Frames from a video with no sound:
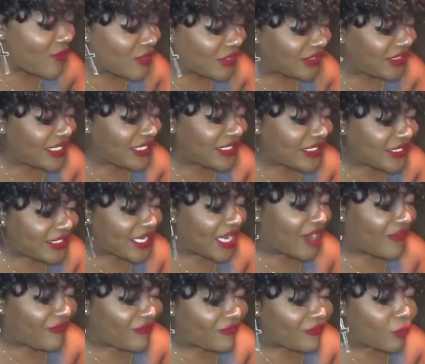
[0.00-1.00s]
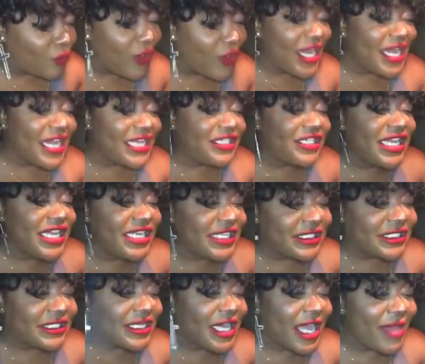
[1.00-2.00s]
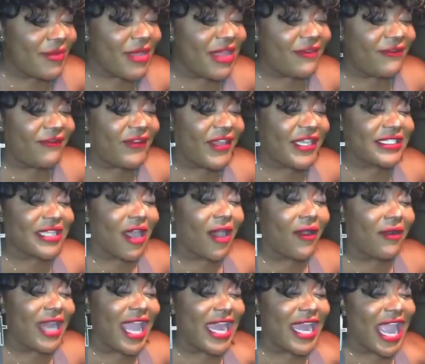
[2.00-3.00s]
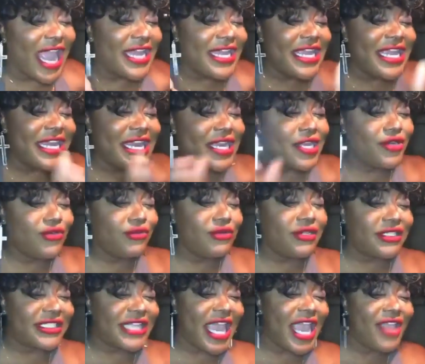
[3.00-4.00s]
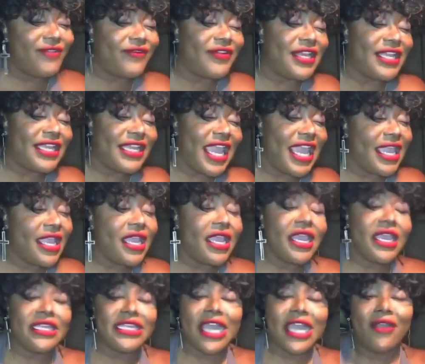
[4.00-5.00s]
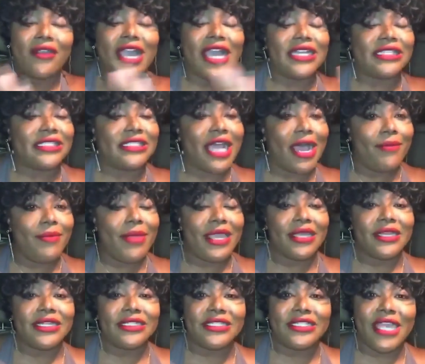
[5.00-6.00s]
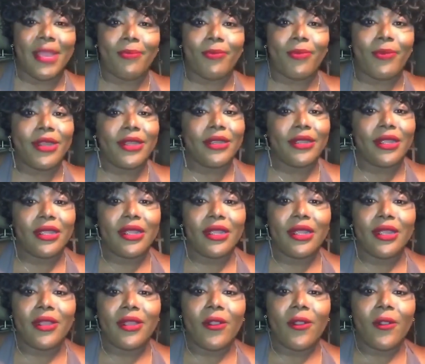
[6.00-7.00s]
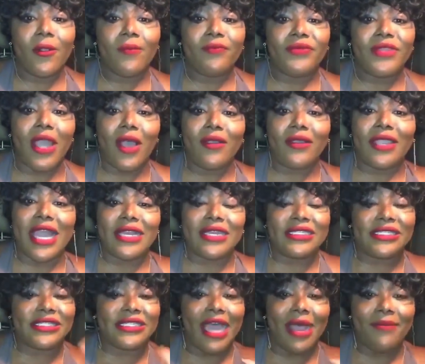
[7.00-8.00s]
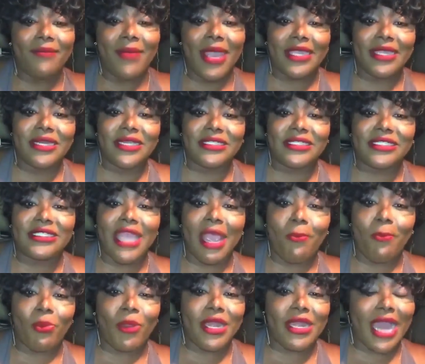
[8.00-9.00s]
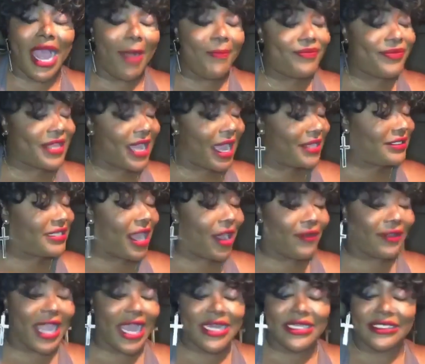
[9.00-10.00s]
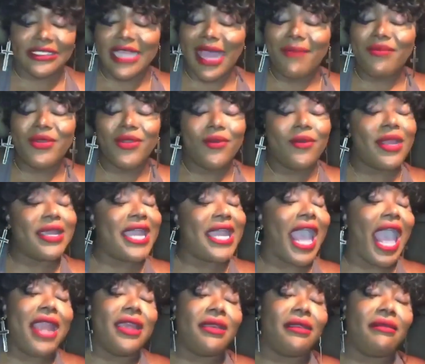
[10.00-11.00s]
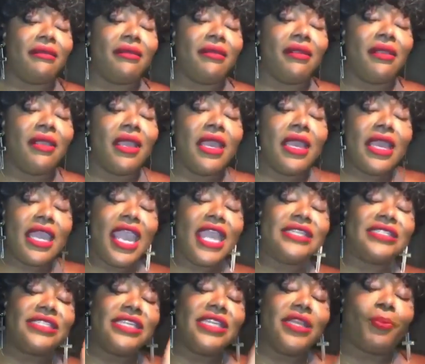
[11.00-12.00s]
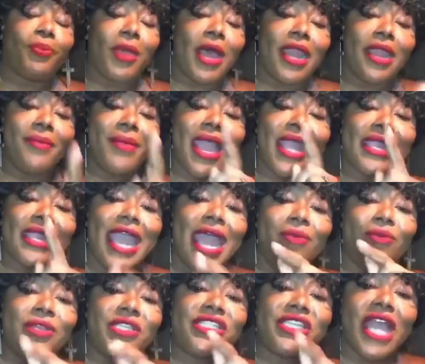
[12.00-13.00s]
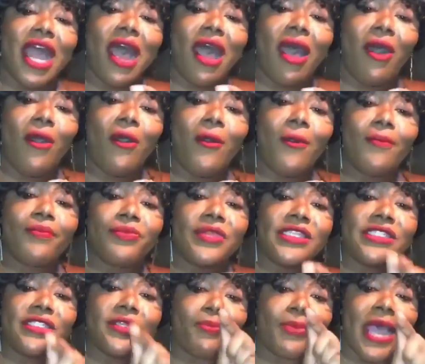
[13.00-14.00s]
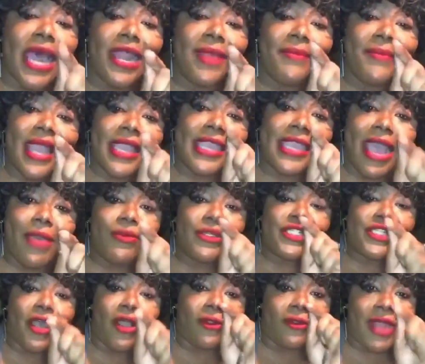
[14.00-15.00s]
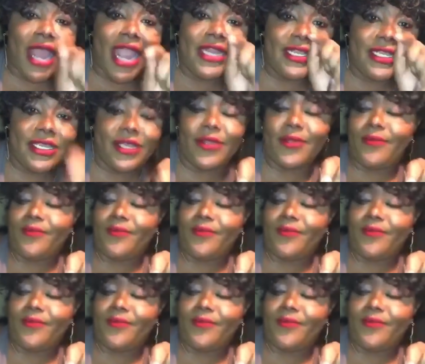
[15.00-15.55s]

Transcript: was this stuff? When did Jesus come and fix all that and he didn't do the same for the gay? Y'all got to stop making us separate. Y'all got to stop making us separate. Y'all got to stop doing that. And see, the problem I got with y'all, this the problem I got with y'all right here.